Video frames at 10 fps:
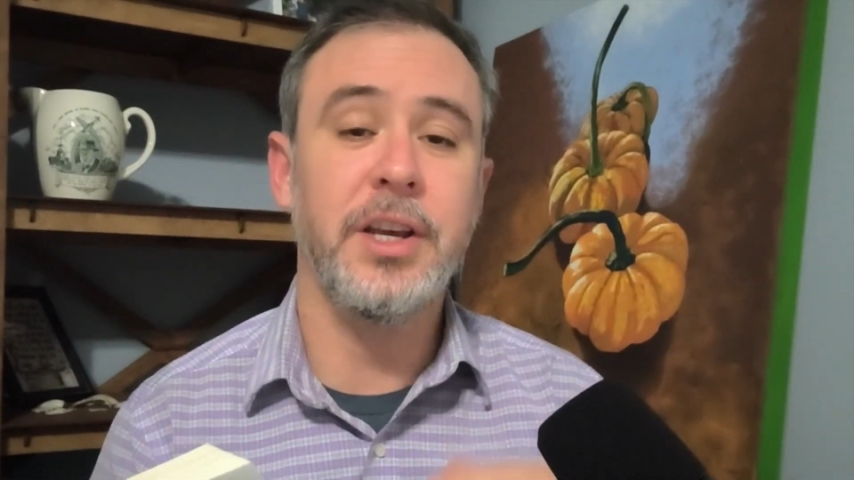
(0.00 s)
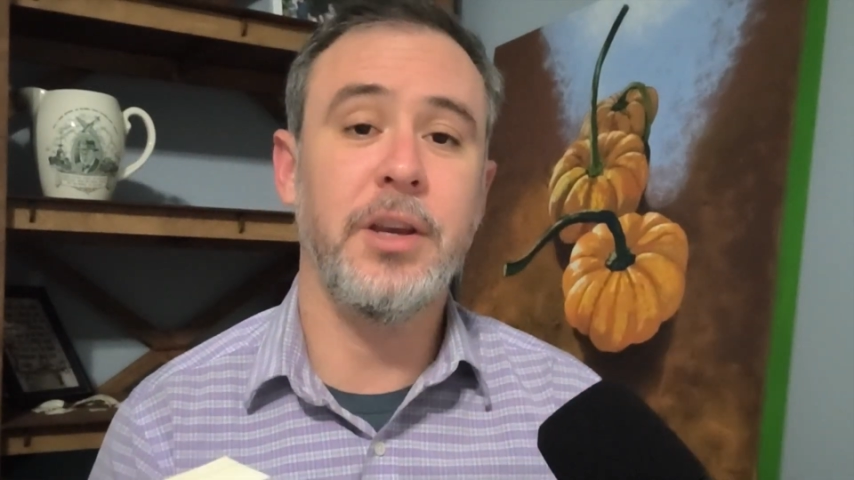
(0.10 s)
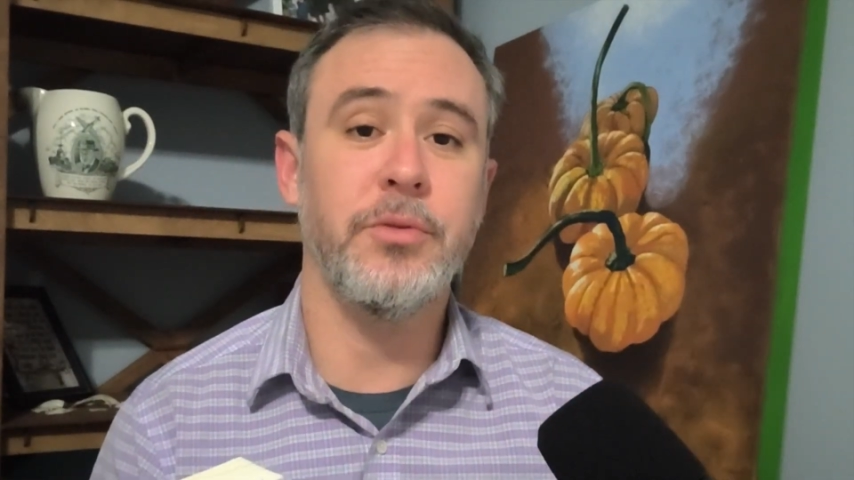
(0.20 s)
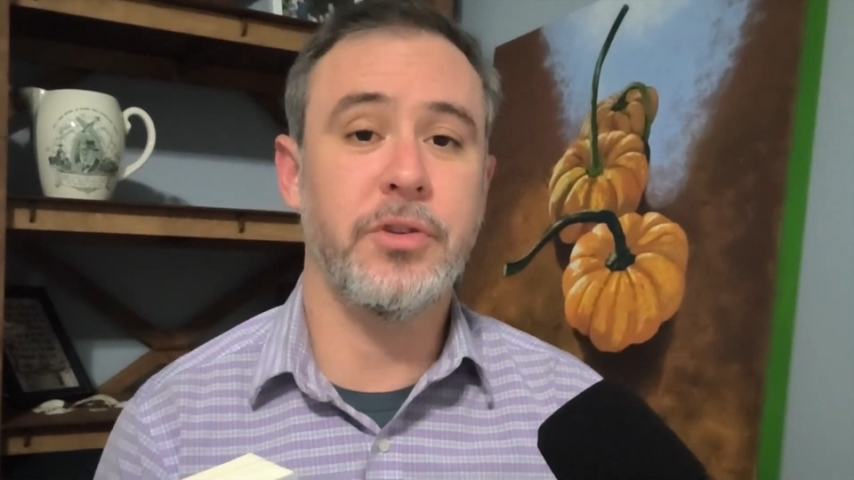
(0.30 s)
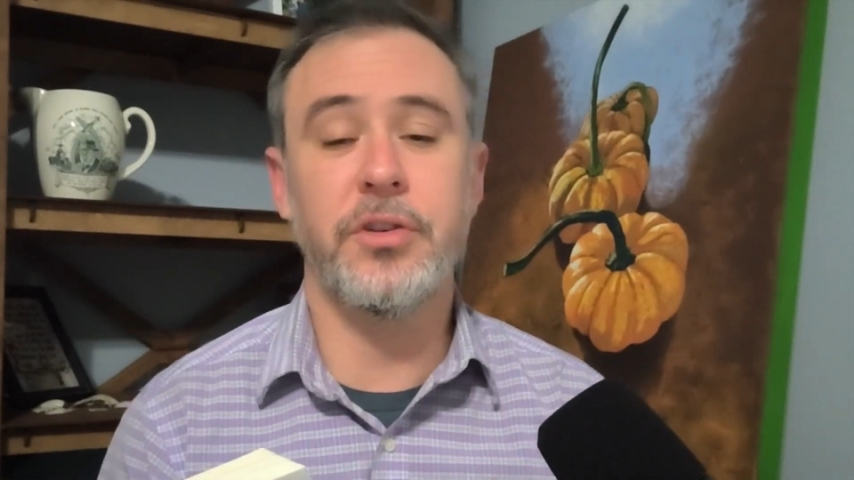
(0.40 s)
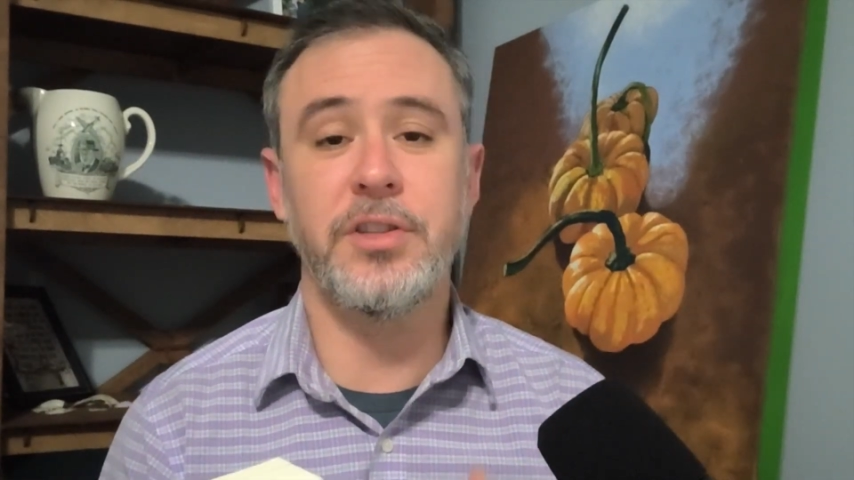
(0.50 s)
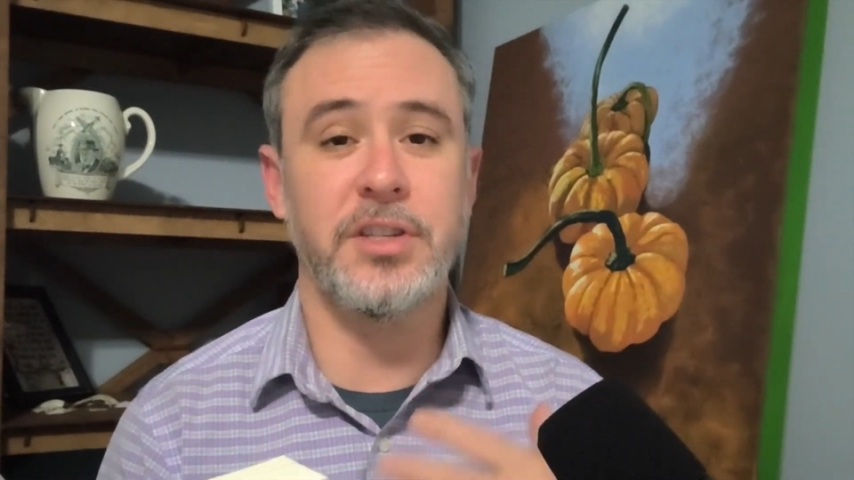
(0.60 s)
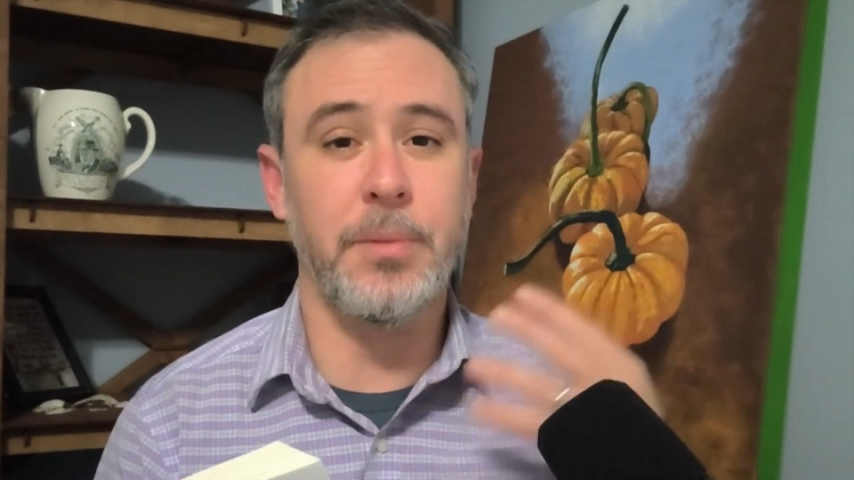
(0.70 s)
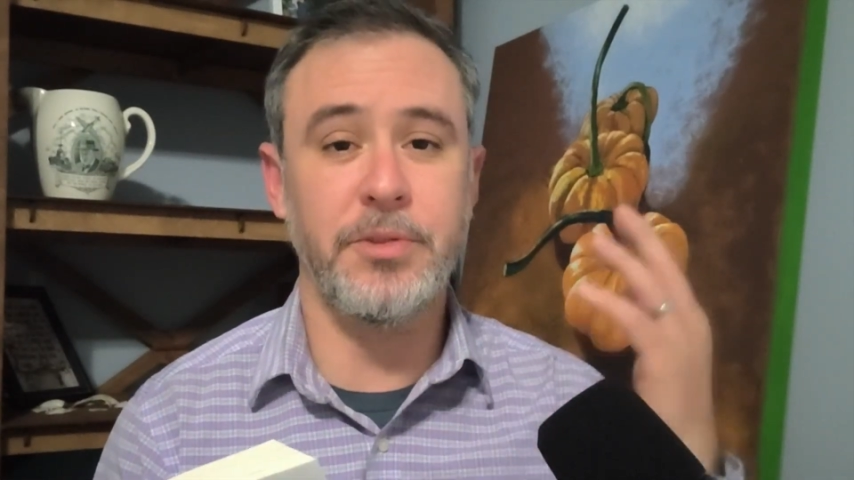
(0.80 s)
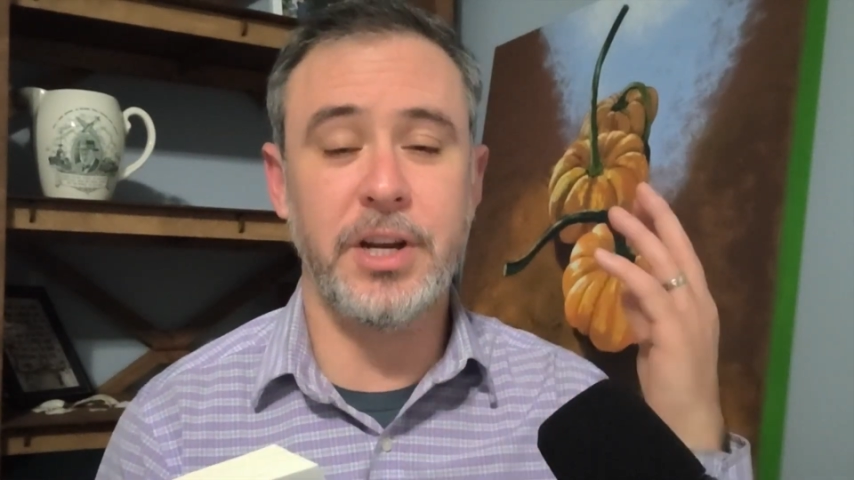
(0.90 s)
He was a good
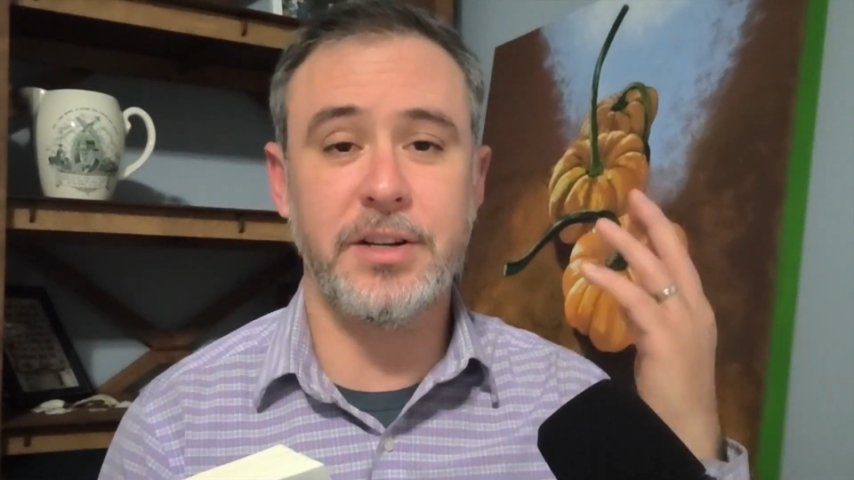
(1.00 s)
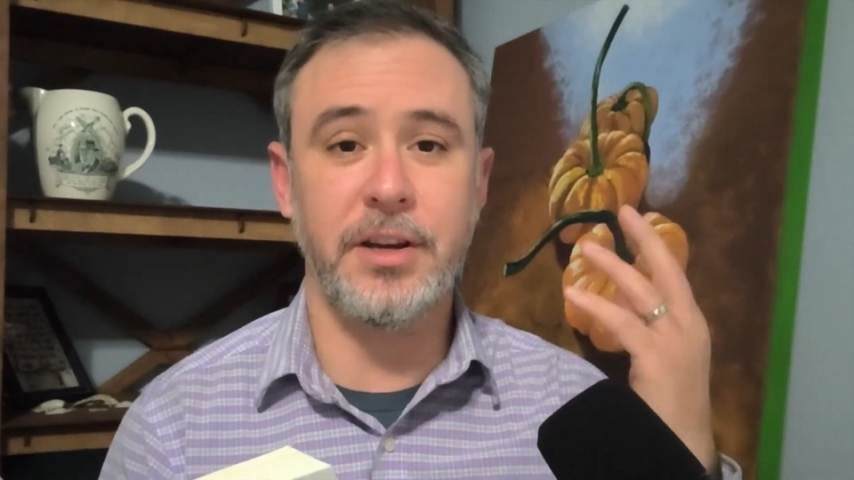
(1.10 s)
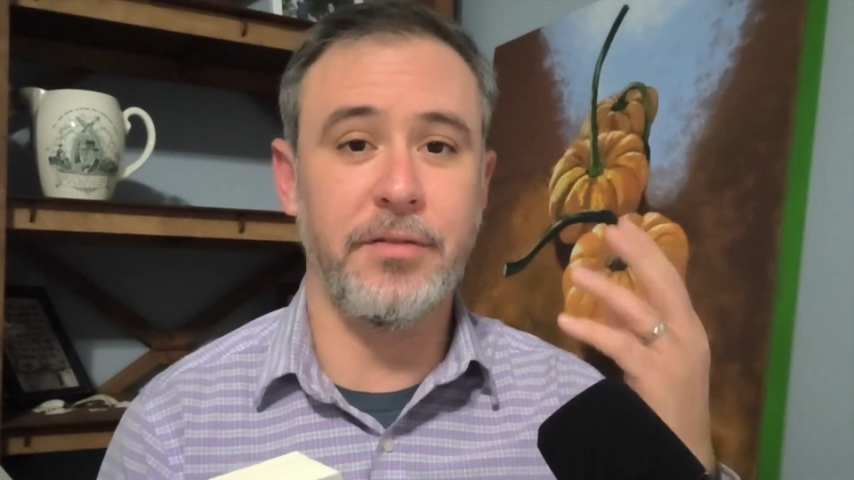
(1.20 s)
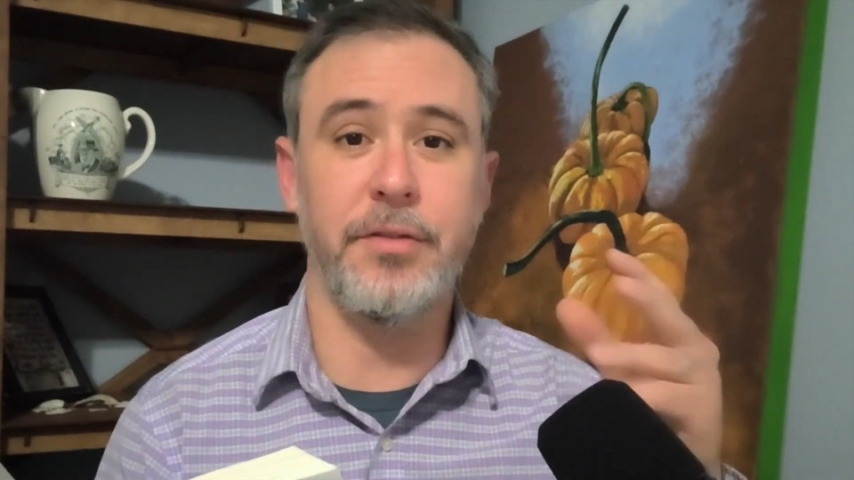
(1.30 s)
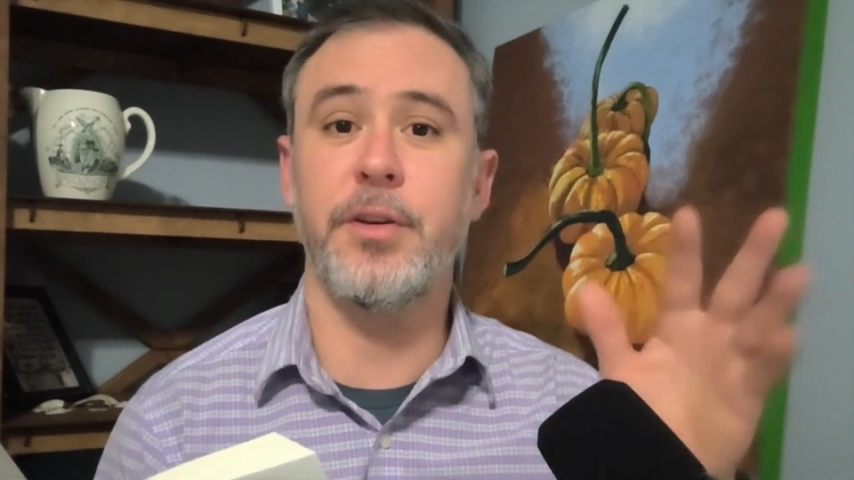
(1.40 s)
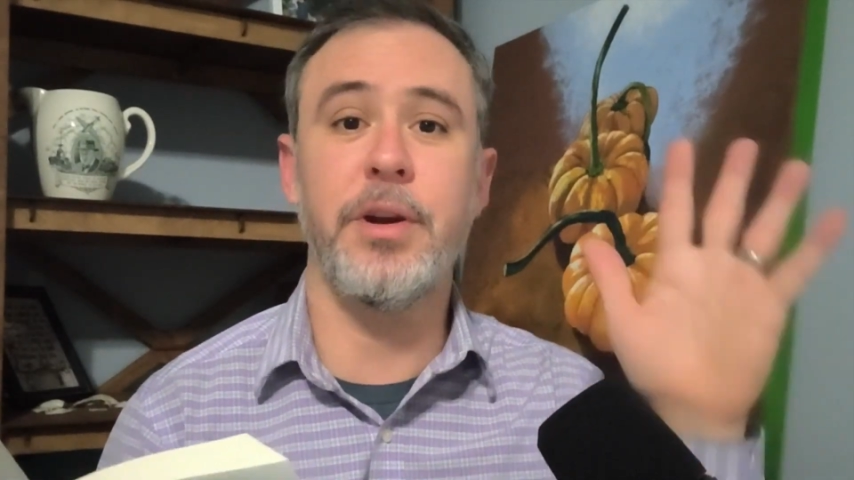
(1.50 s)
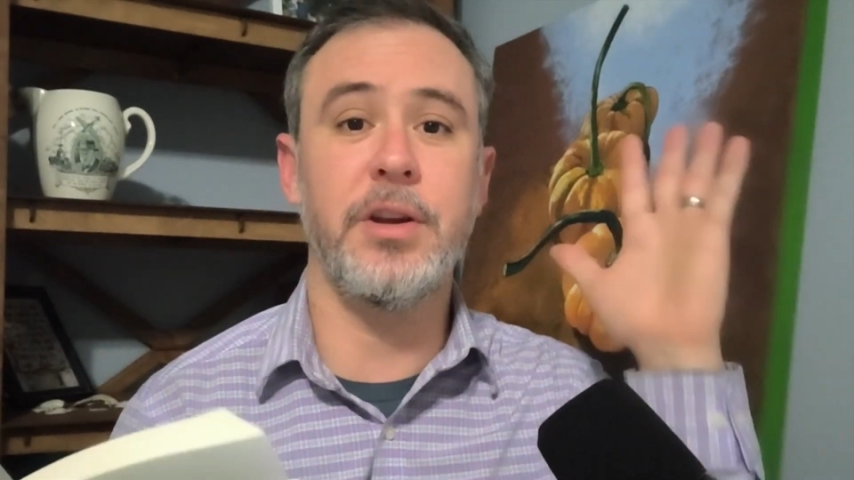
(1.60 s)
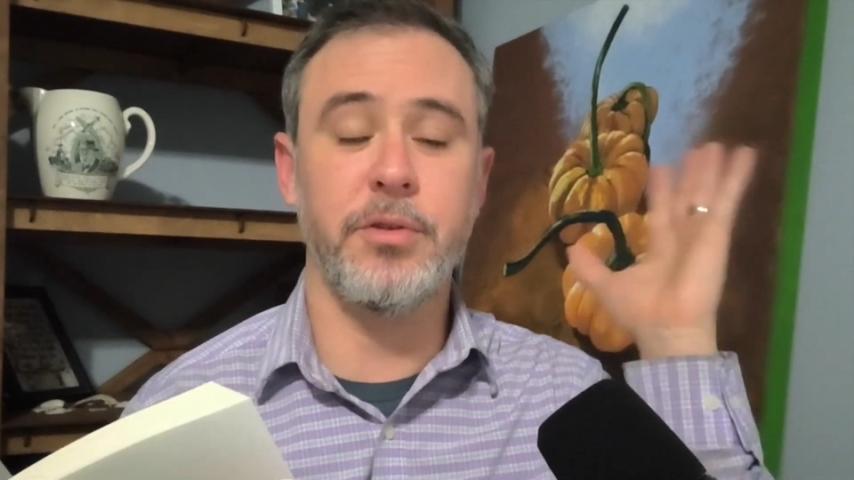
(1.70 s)
subject of the great